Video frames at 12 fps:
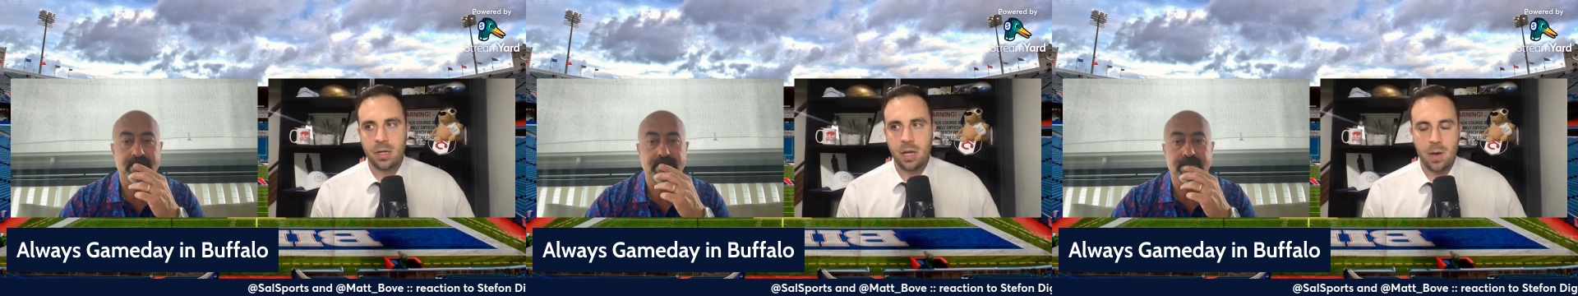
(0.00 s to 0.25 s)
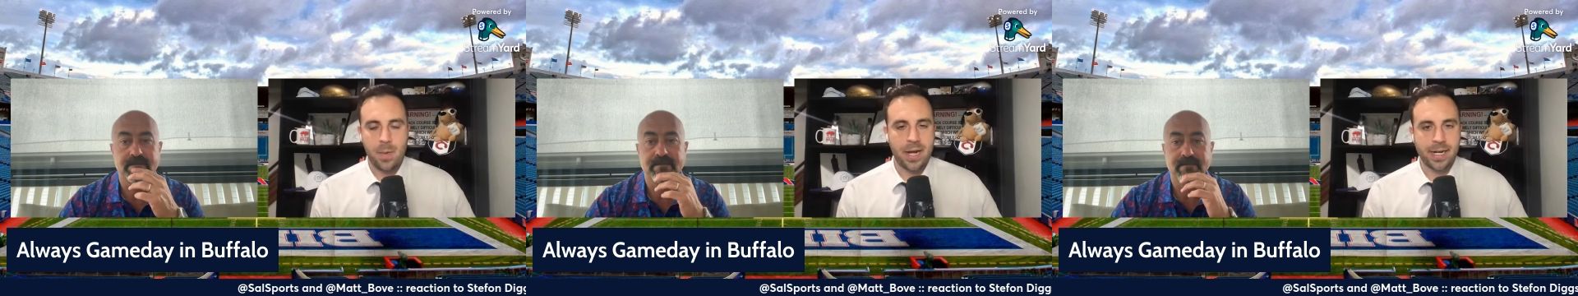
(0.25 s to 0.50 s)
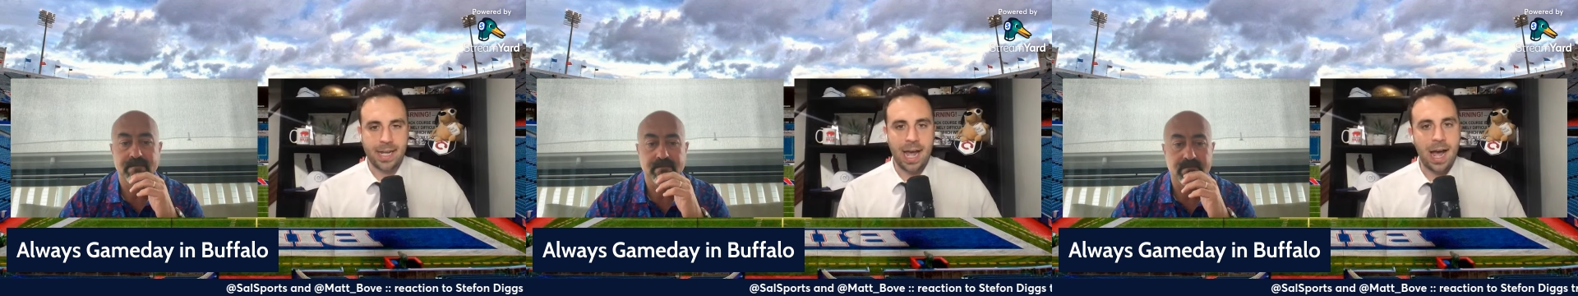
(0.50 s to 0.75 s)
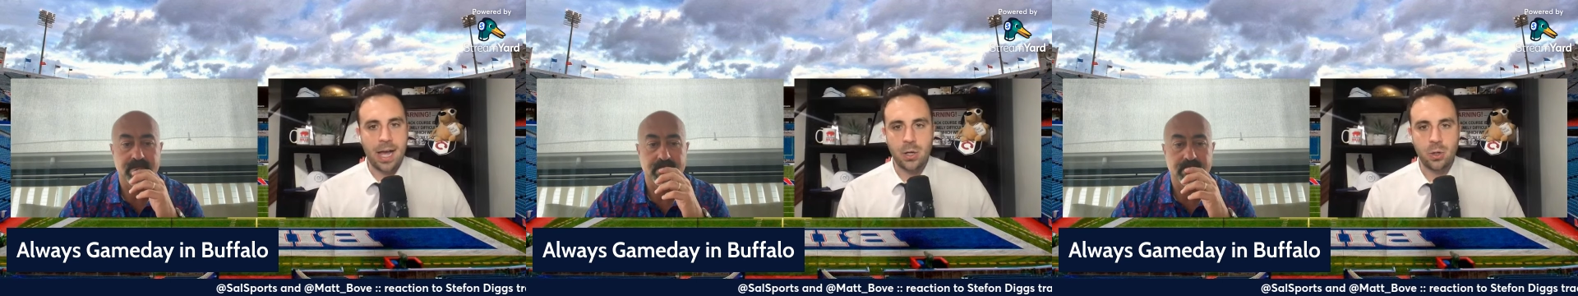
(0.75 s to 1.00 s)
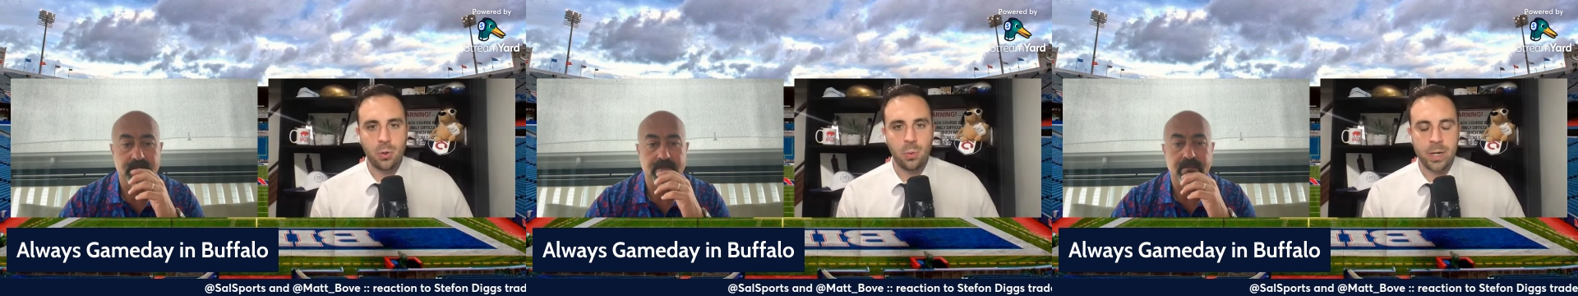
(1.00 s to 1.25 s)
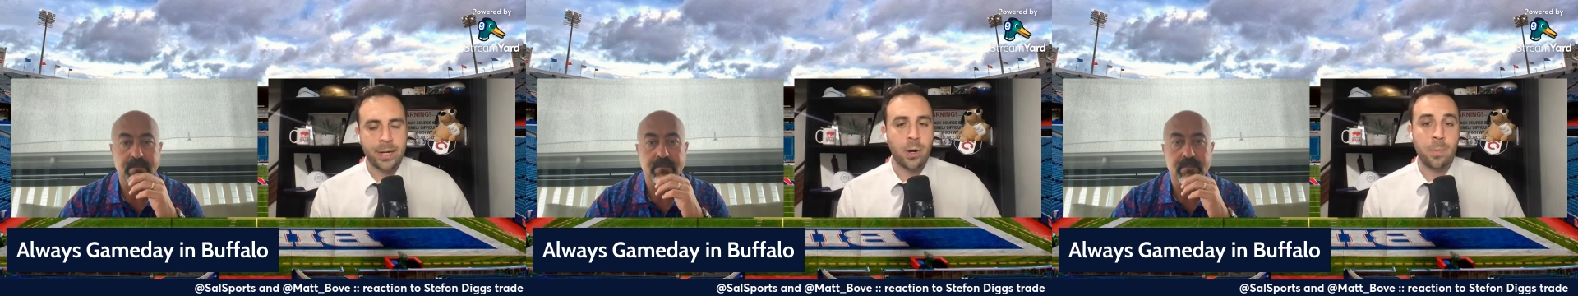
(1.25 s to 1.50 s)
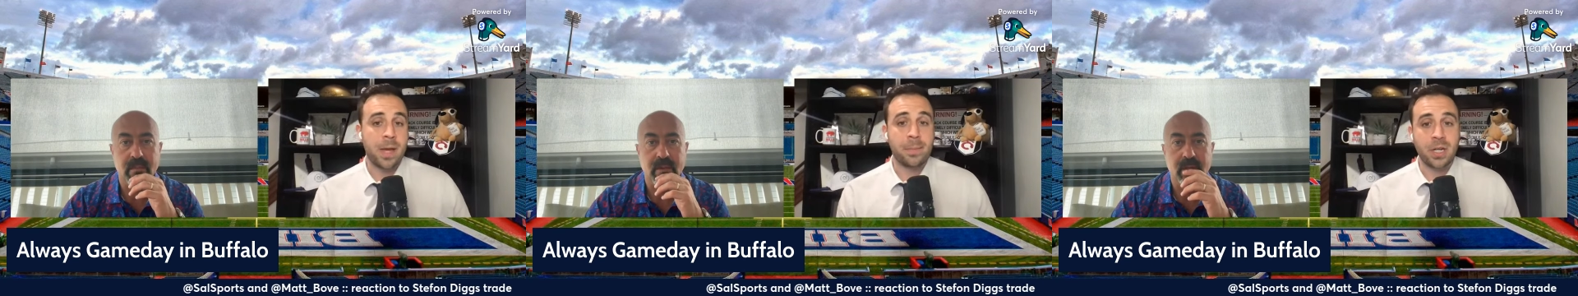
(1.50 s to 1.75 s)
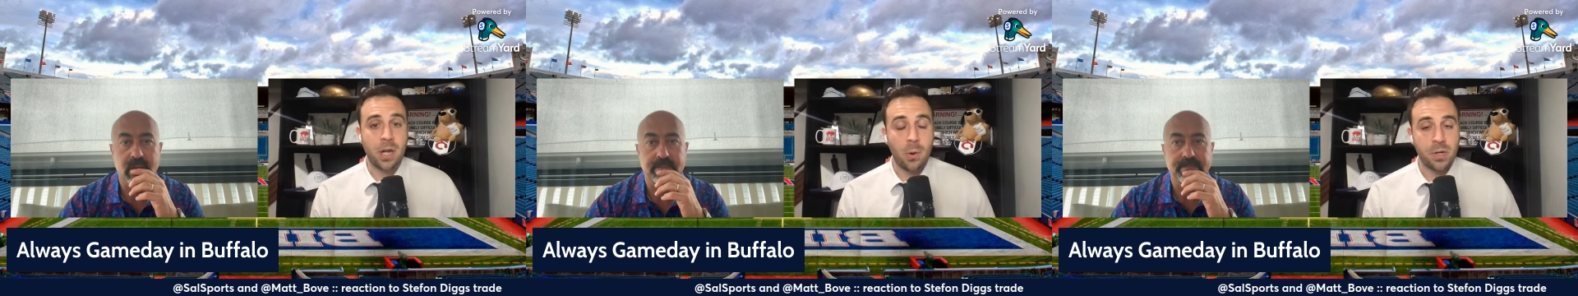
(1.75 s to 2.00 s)
Speaker 1: about a guy who we don't maybe
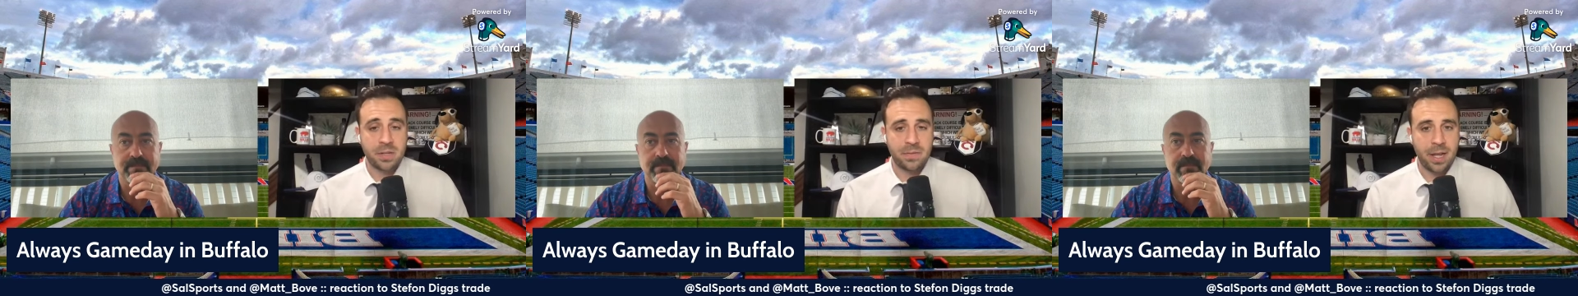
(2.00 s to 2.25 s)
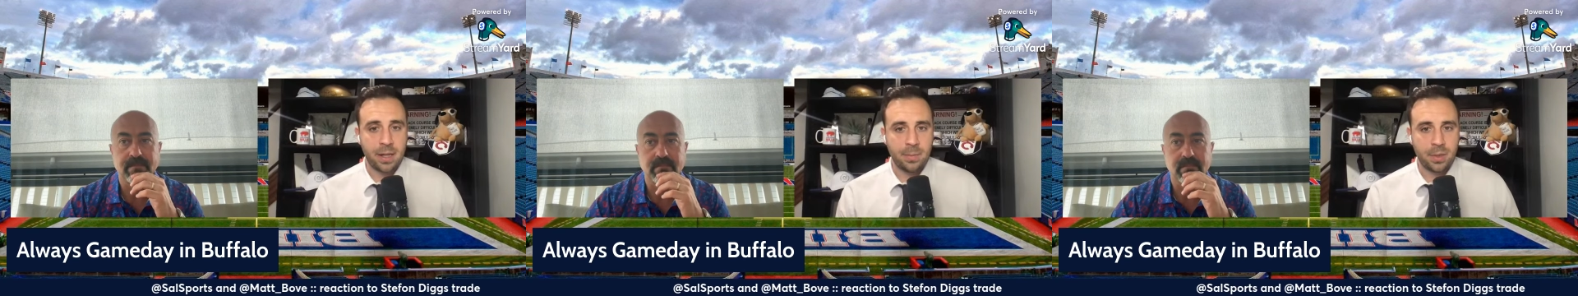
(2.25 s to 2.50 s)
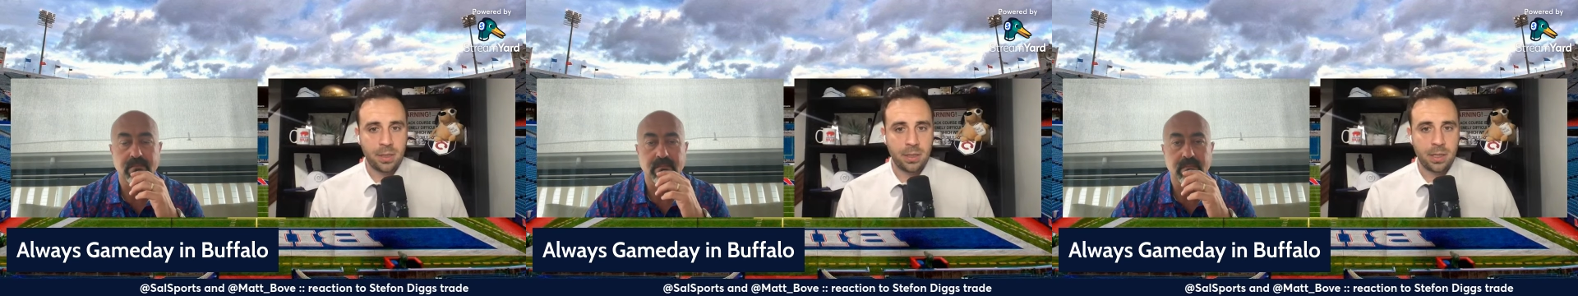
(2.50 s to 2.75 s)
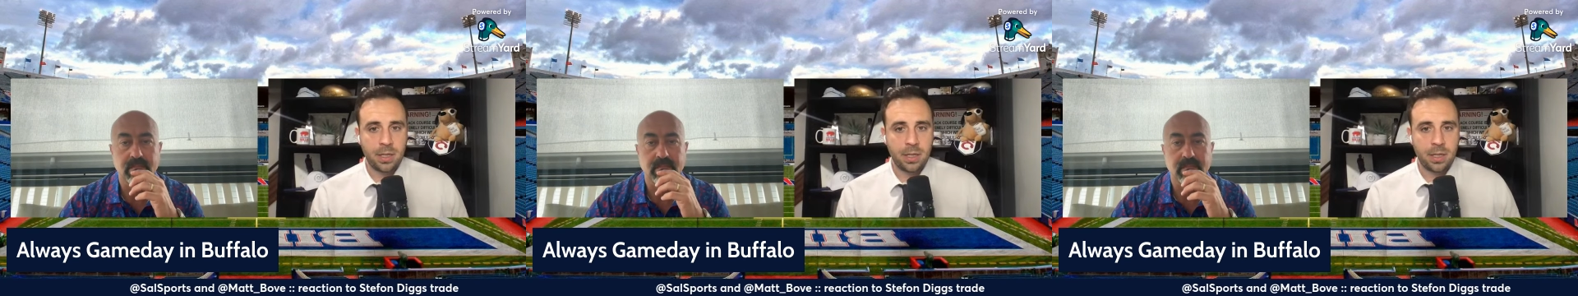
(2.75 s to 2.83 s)
know is available